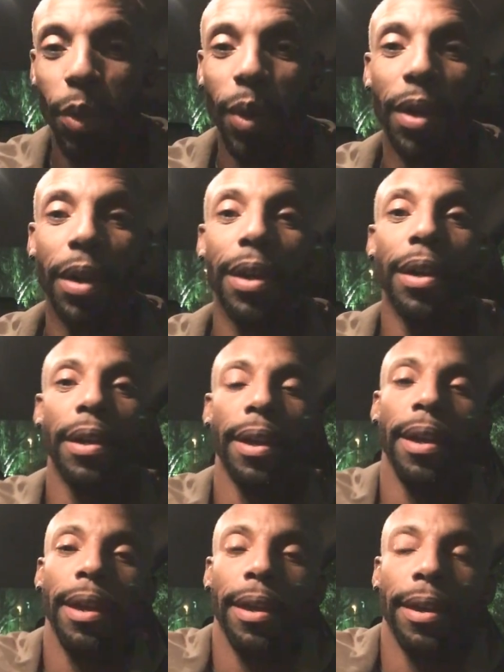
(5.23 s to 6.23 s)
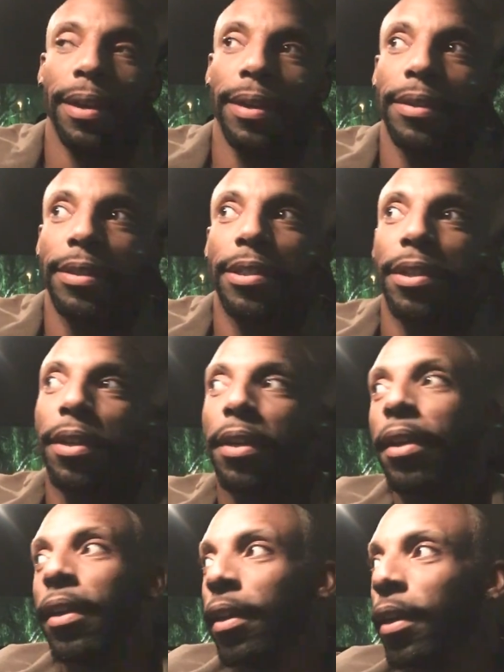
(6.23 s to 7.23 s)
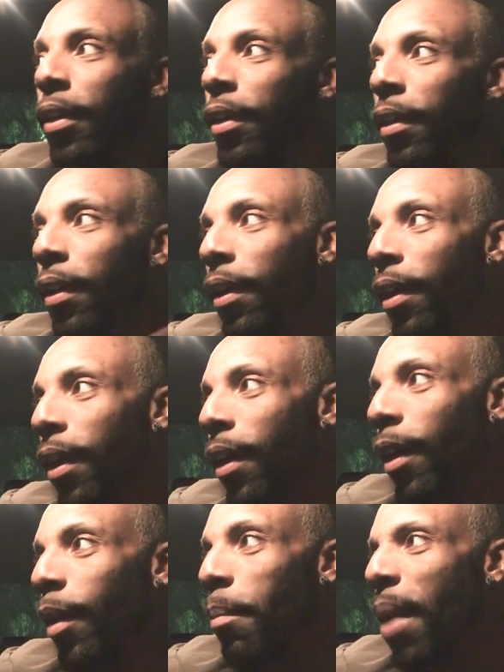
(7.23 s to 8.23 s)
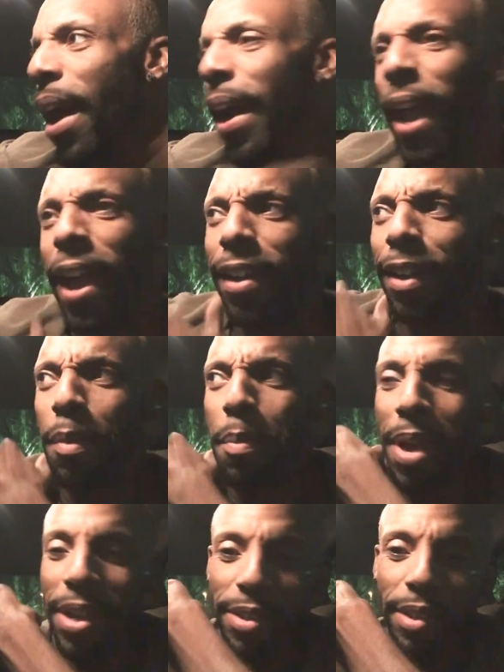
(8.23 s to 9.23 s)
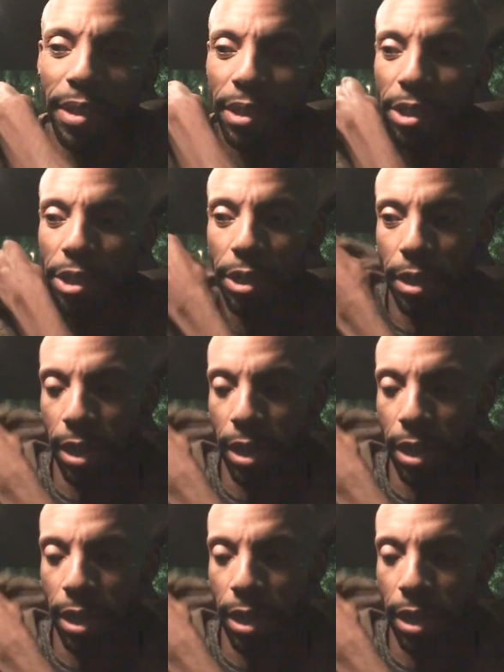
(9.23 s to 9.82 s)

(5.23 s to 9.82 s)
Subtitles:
work and I had a message.